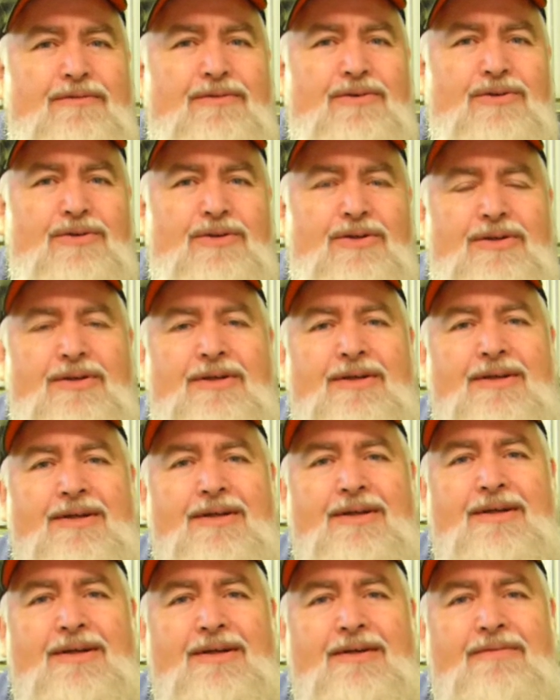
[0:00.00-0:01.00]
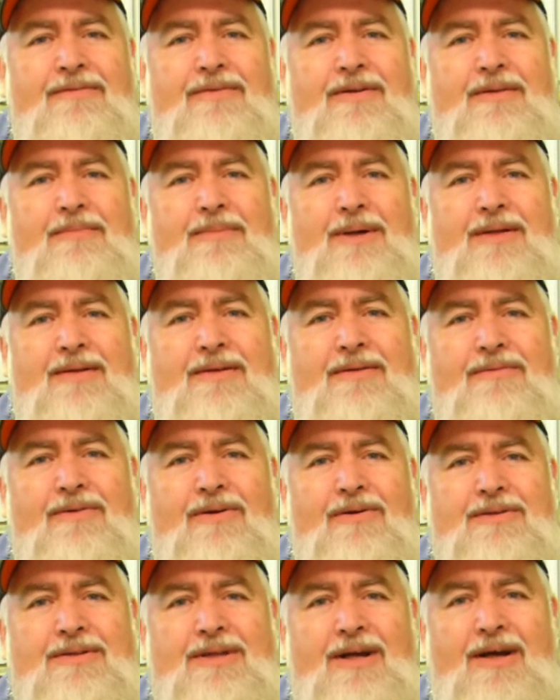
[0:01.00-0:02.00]
foot for the month of
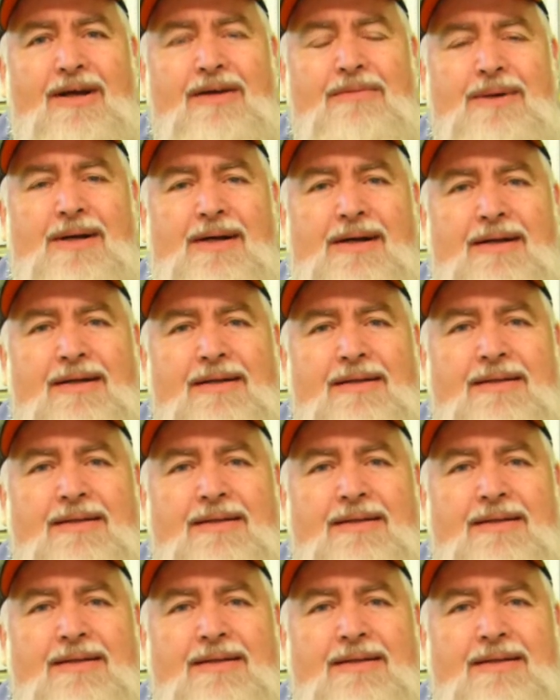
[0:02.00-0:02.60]
October.